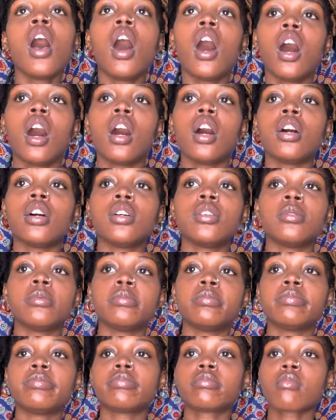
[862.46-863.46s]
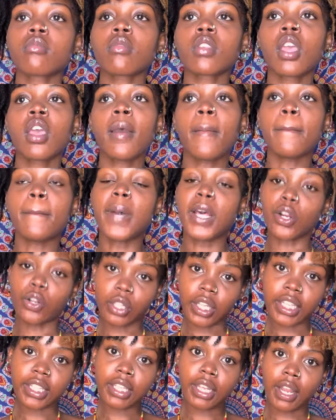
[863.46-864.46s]
Um, better
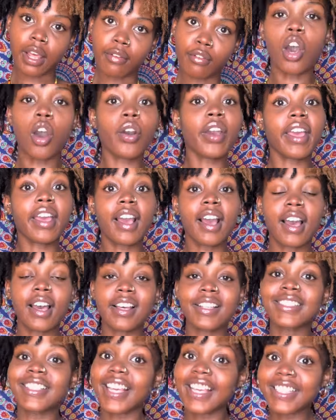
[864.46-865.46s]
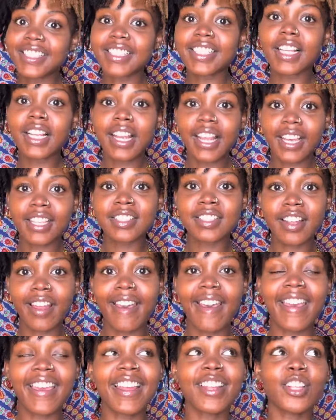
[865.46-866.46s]
late than never. Okay guys, it's the next
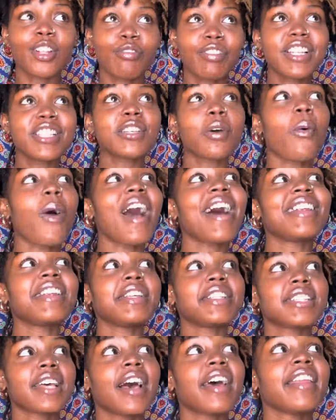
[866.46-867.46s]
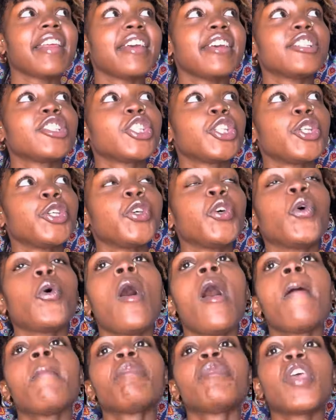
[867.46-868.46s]
day and the reason why I decided to
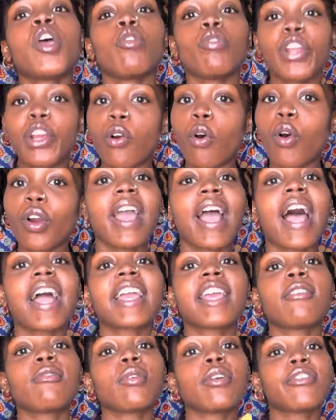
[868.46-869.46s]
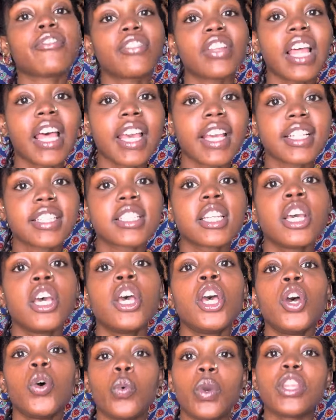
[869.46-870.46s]
record, I can reflect
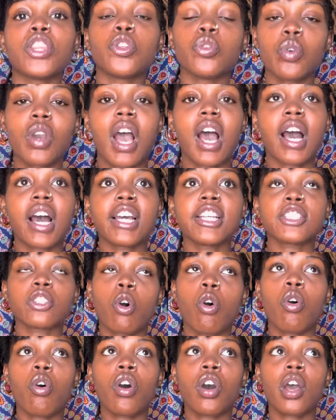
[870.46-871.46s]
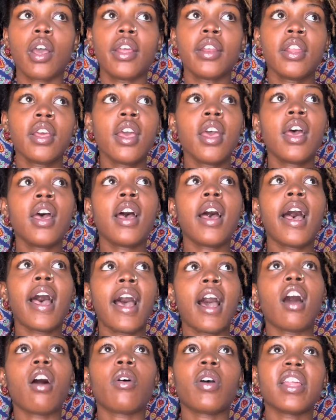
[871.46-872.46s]
with you guys on
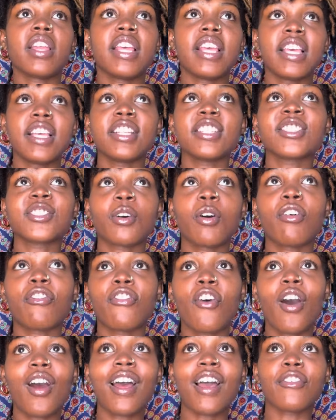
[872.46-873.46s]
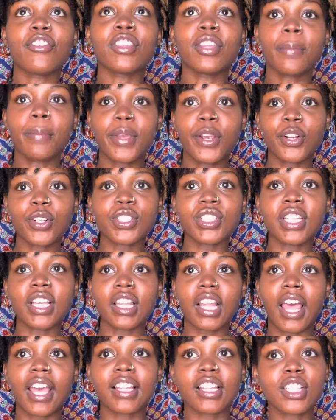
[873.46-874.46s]
how it is so far having the piercing.
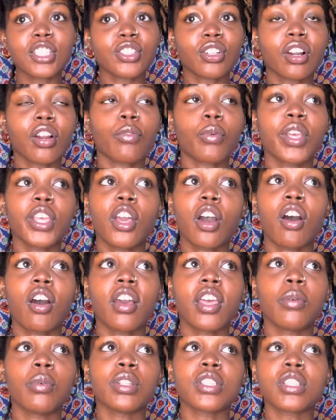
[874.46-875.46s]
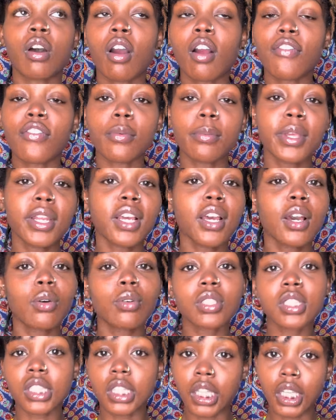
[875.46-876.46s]
Like, let's start off with y'all. It was hard for me to go to
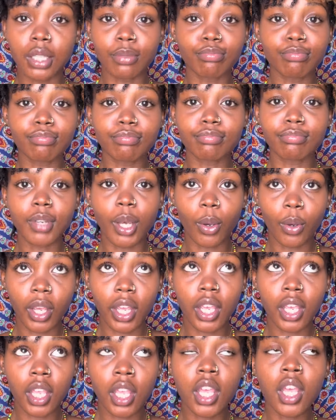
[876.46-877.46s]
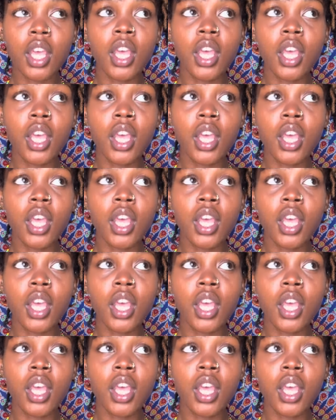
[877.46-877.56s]
sleep, okay?